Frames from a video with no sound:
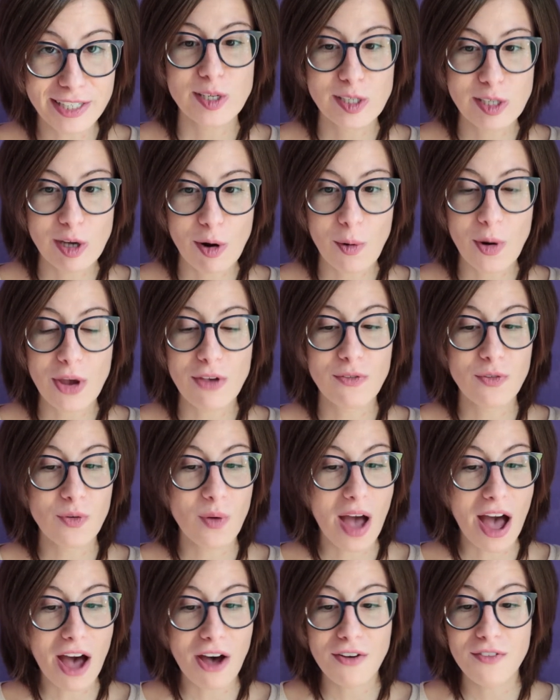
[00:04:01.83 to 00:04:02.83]
So if you
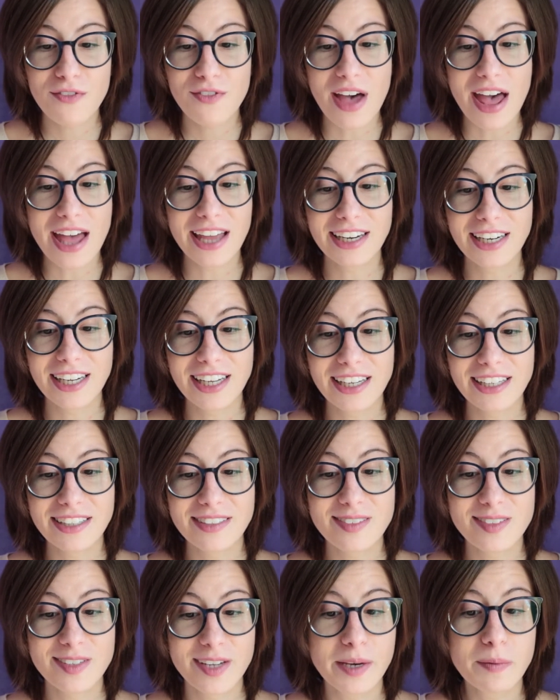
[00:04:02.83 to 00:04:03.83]
have any
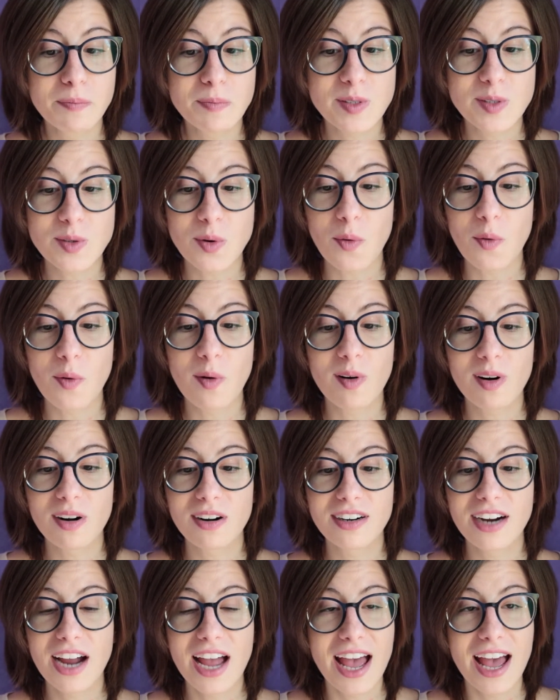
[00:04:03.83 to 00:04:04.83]
tips
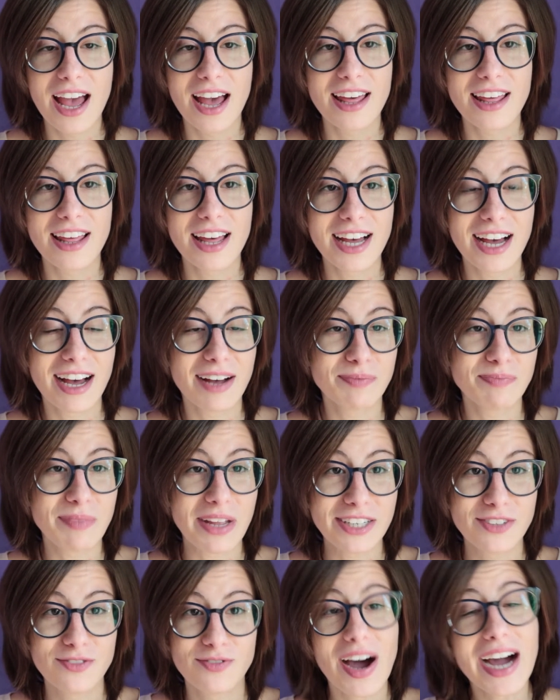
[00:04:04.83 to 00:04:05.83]
or
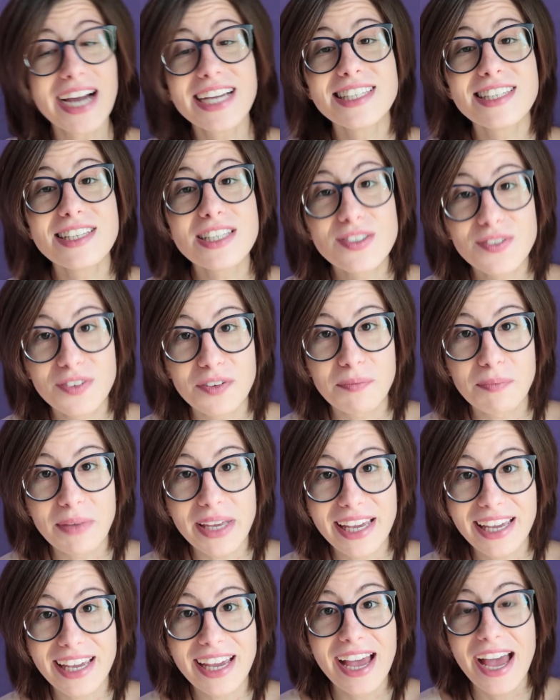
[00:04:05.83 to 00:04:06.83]
advices for
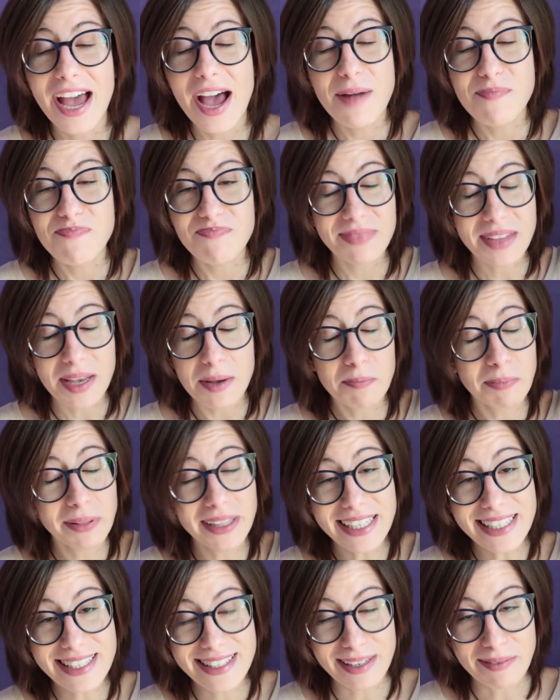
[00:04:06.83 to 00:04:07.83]
me,
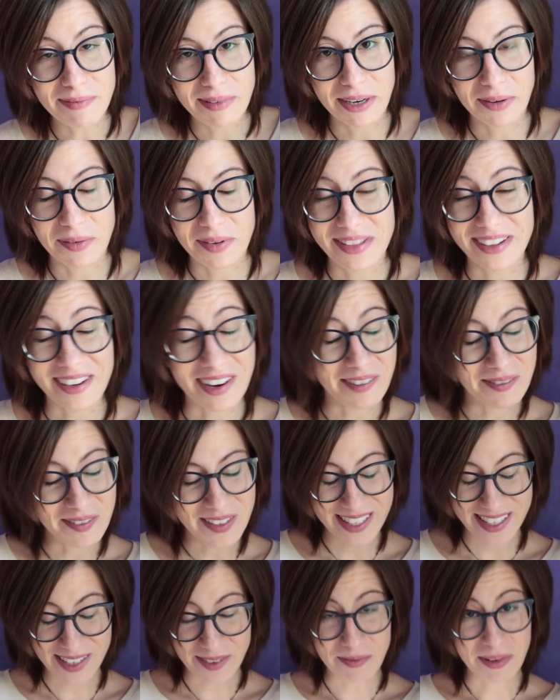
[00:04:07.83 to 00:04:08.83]
please let me know in the
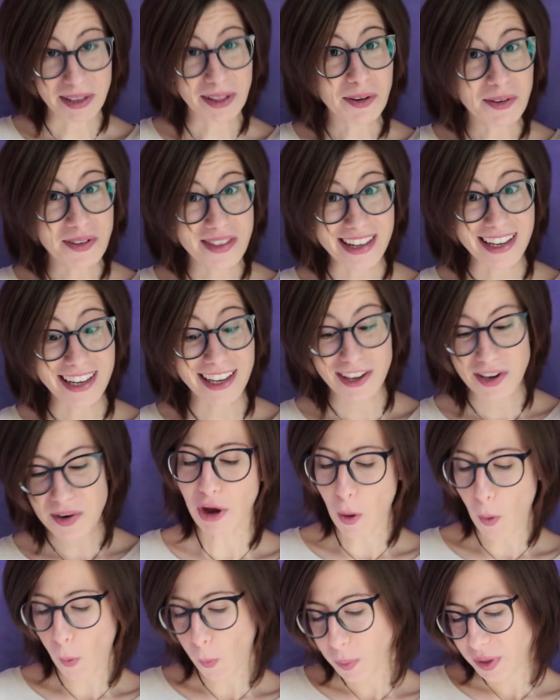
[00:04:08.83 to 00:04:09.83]
comments down below. Thank you.
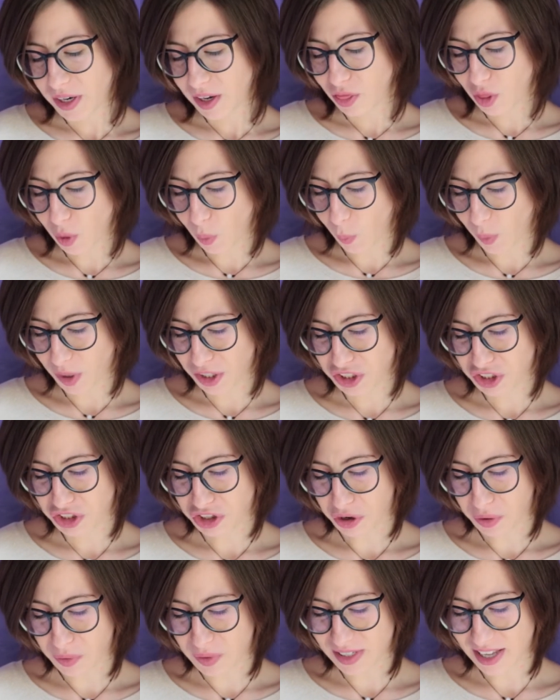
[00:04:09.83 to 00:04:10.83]
Opening the
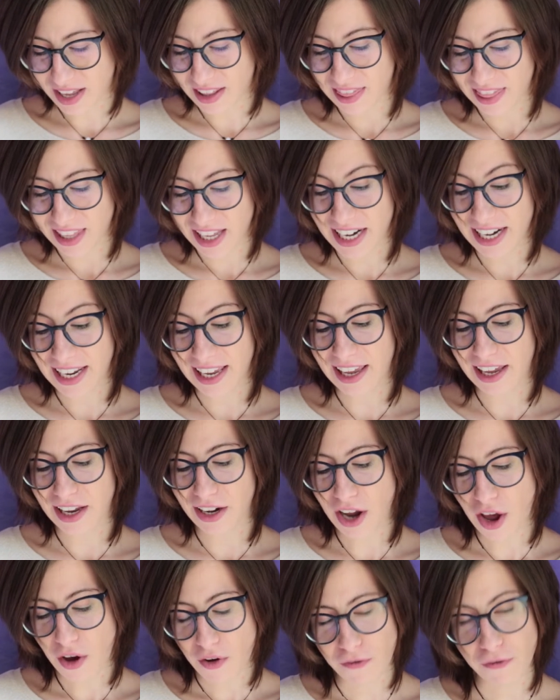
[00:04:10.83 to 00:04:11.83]
windows and letting in
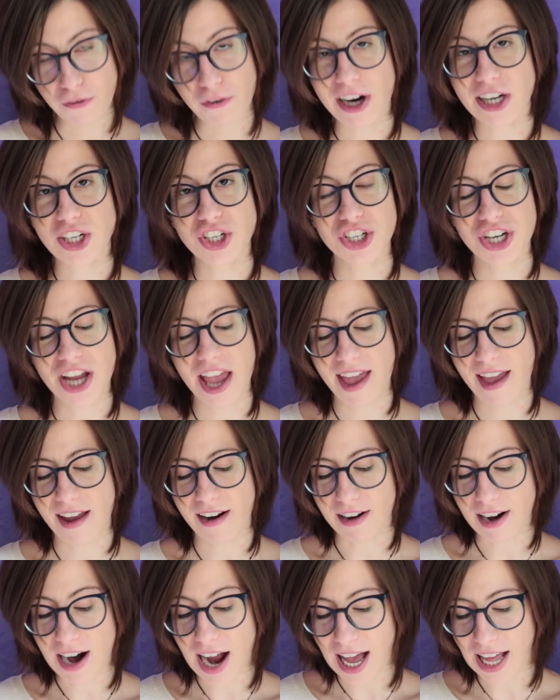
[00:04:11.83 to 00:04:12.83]
fresh
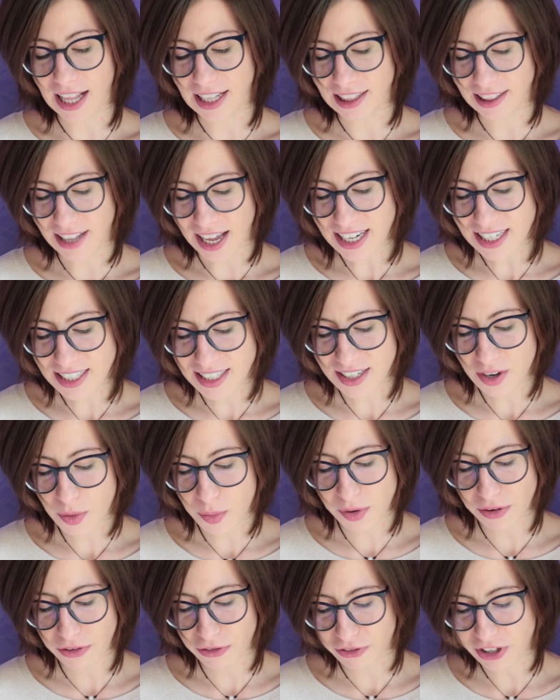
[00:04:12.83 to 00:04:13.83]
air. A light,
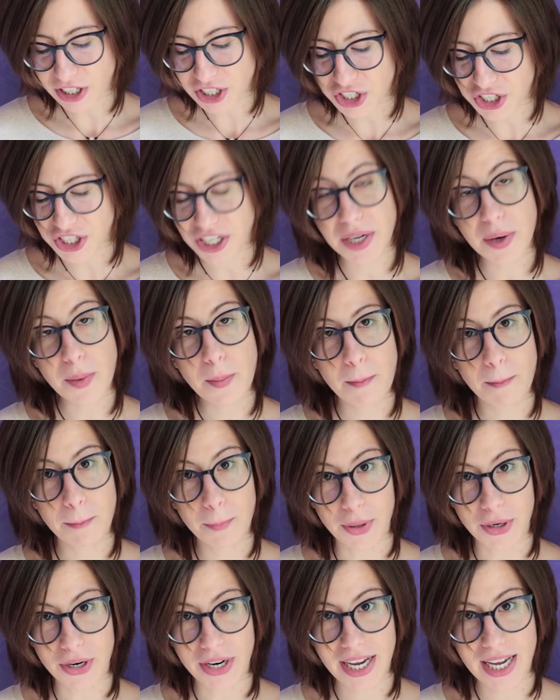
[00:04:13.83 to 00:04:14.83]
refreshing
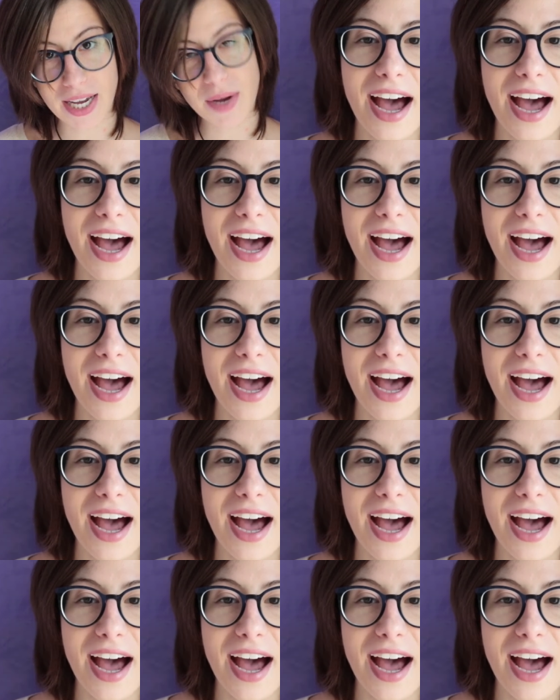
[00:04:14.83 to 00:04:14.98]
book.